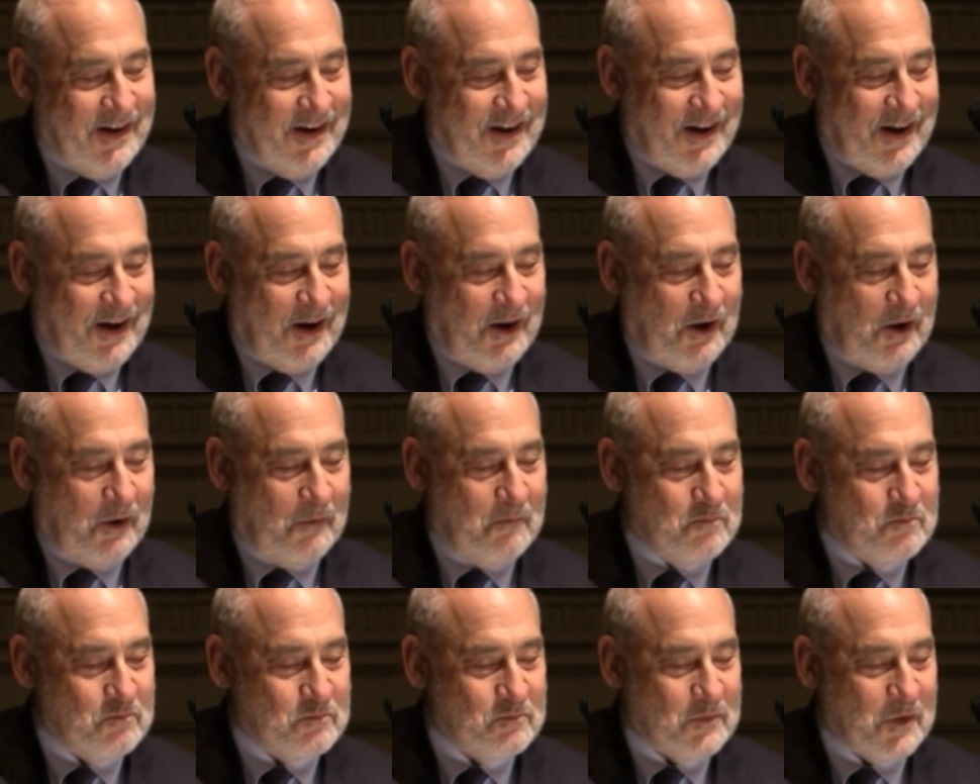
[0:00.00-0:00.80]

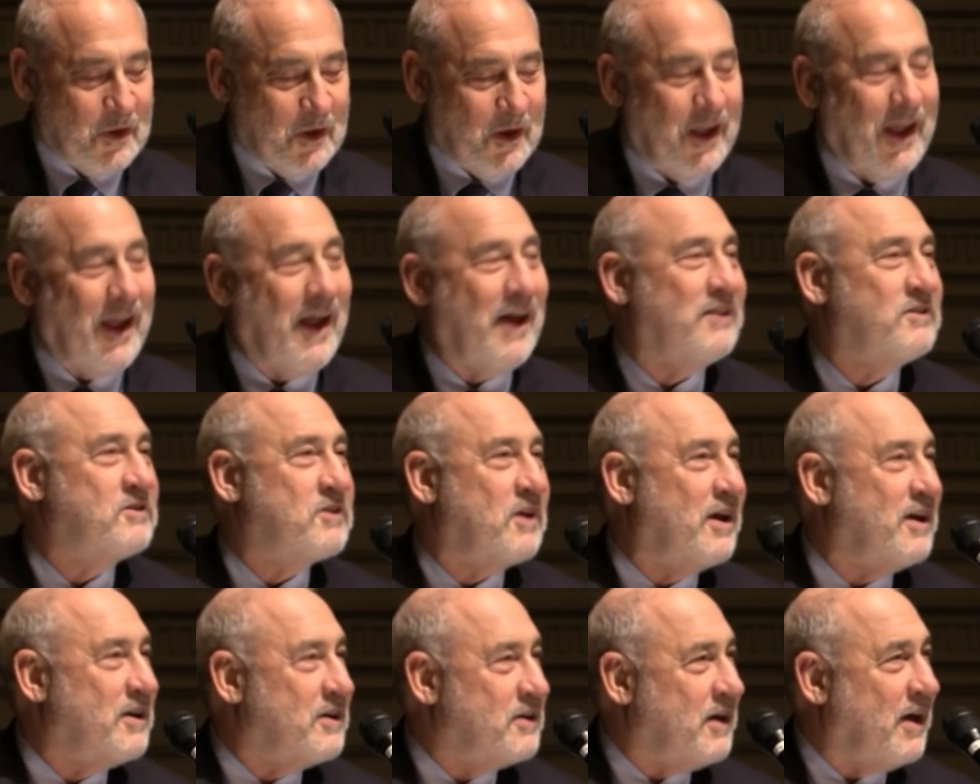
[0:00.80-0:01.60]
Um, and,
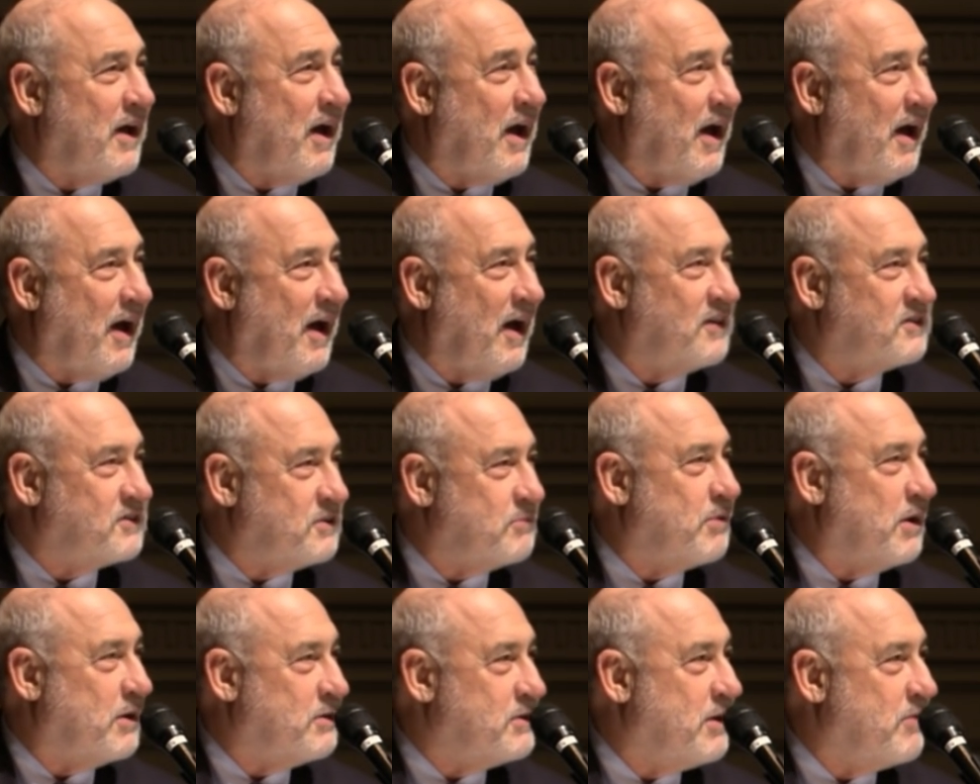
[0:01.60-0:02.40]
and, I
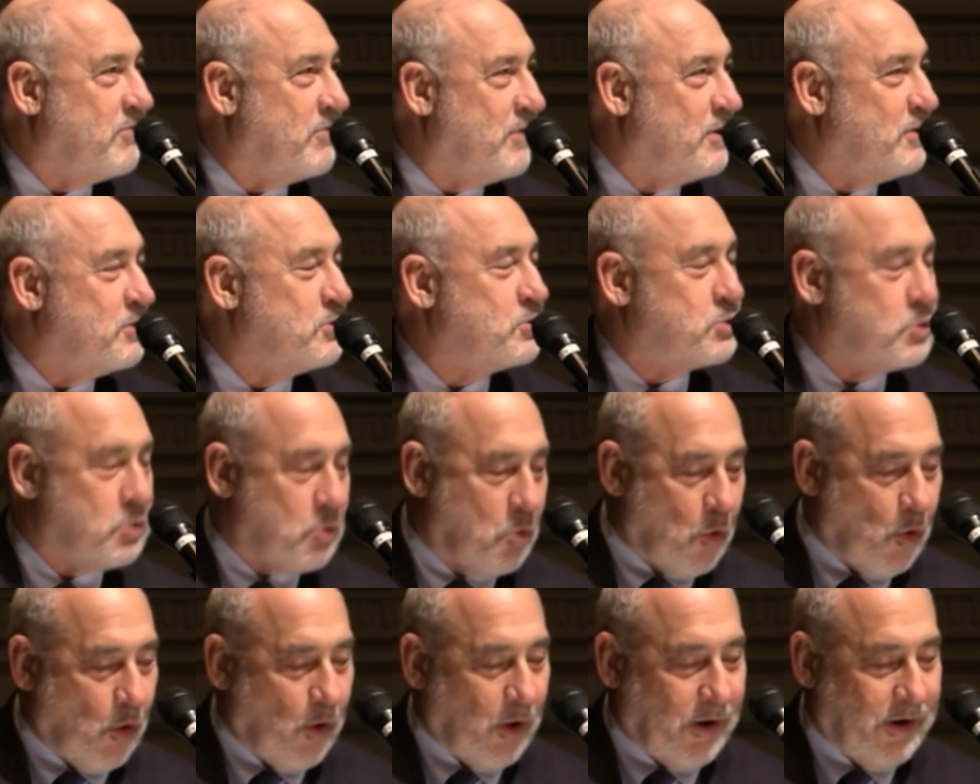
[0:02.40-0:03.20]
sometimes even
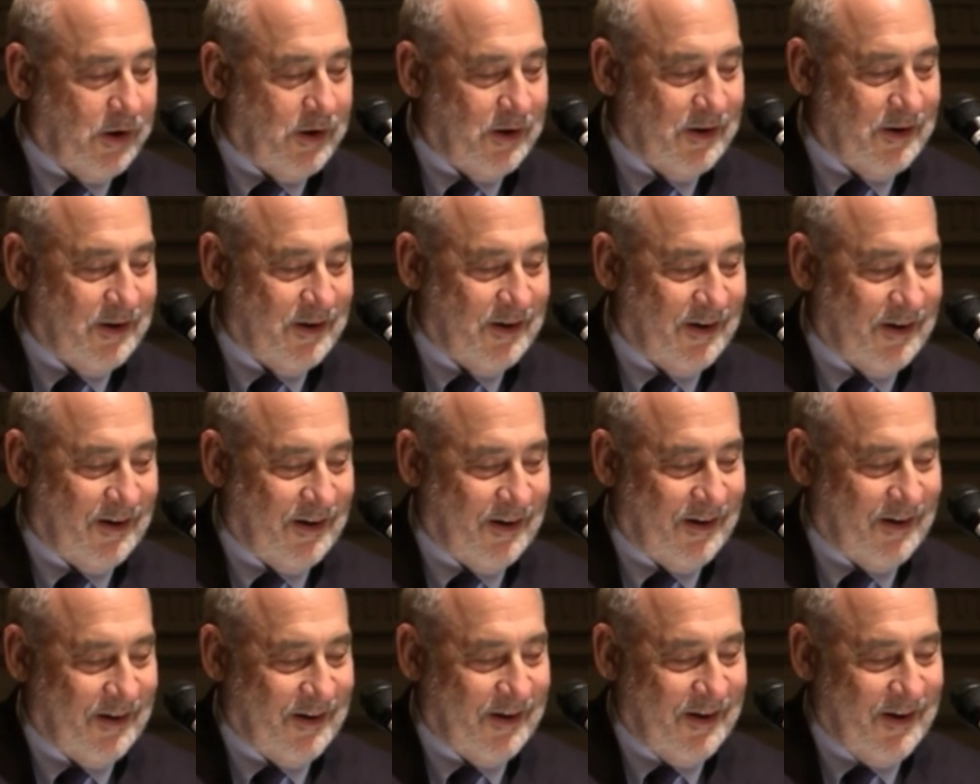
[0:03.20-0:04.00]
enjoy
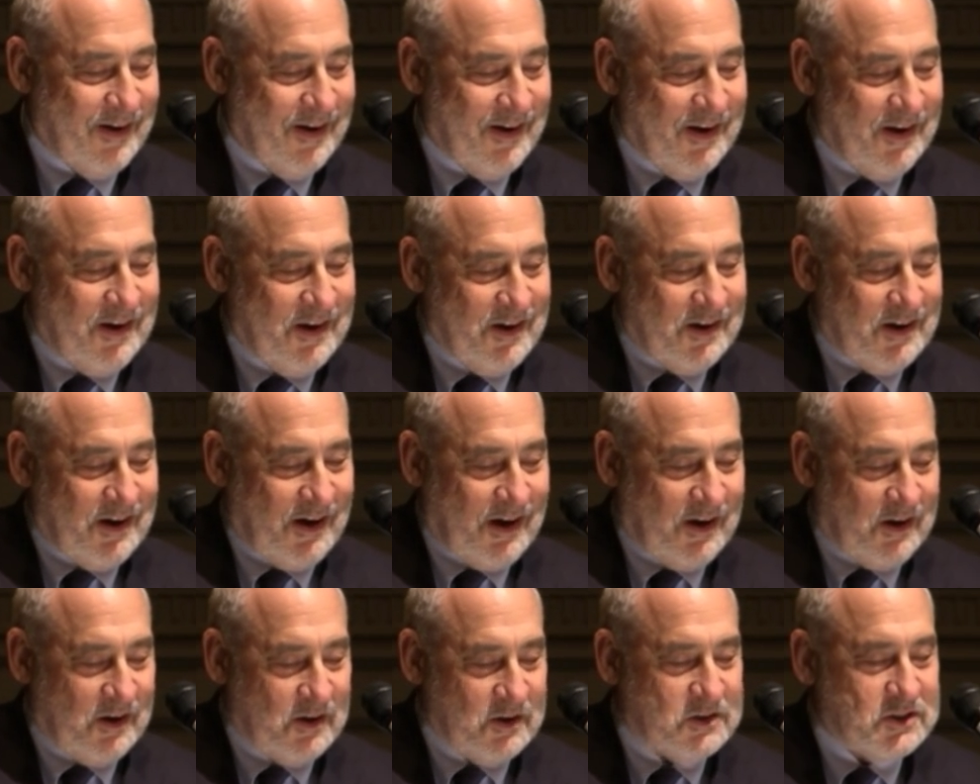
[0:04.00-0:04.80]
uh,
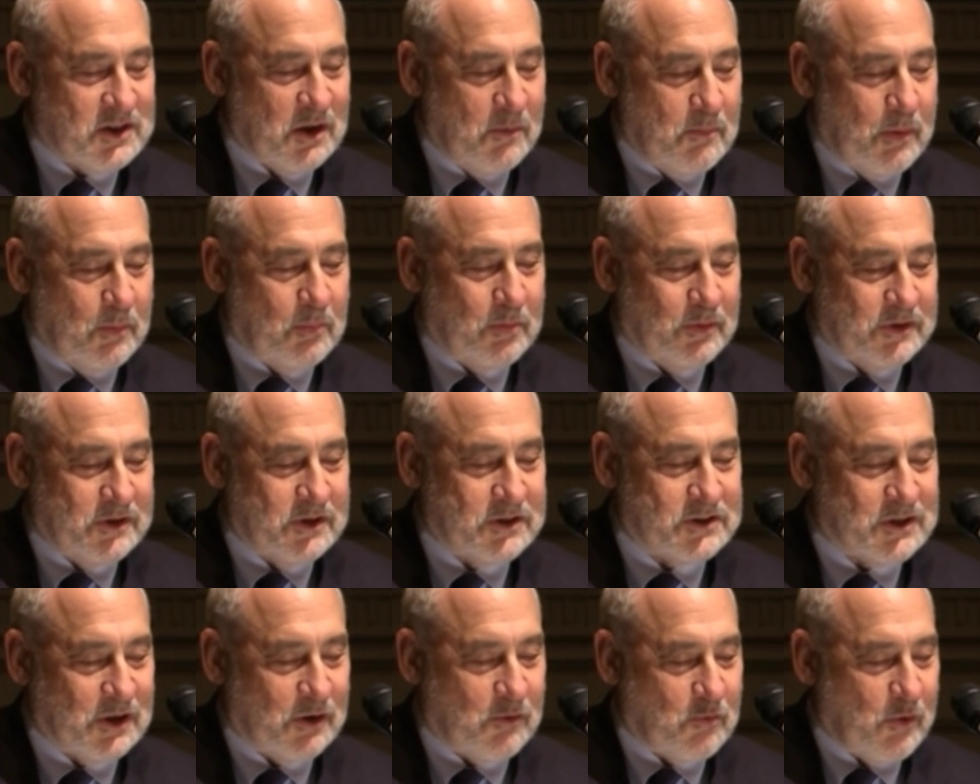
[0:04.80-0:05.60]
uh, some people
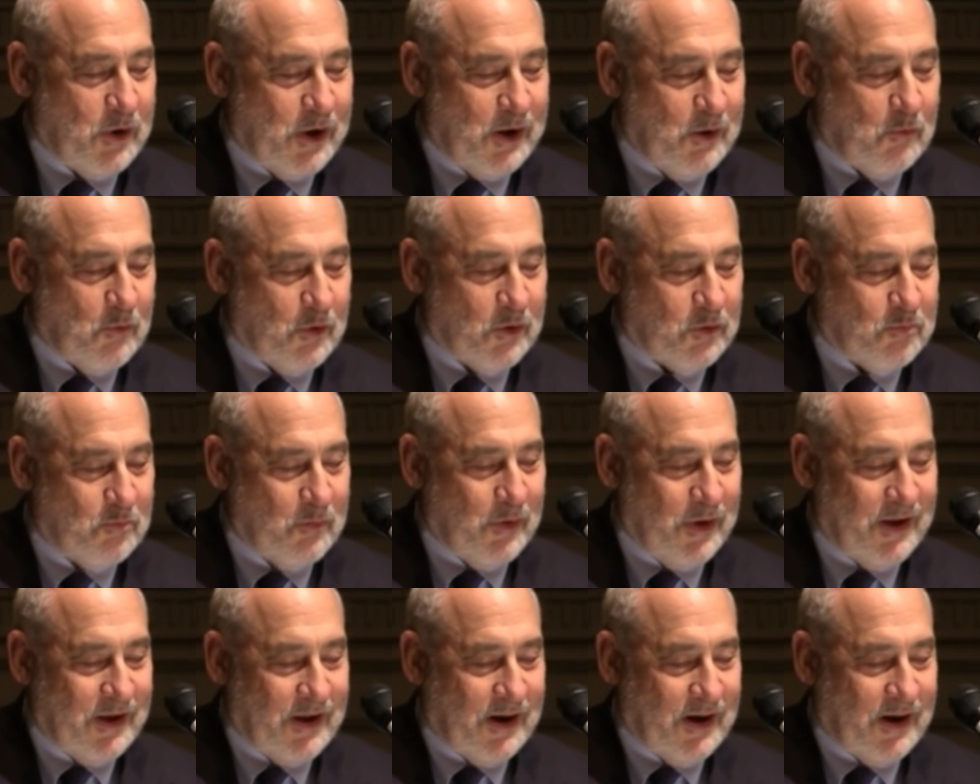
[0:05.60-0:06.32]
disagreeing with me.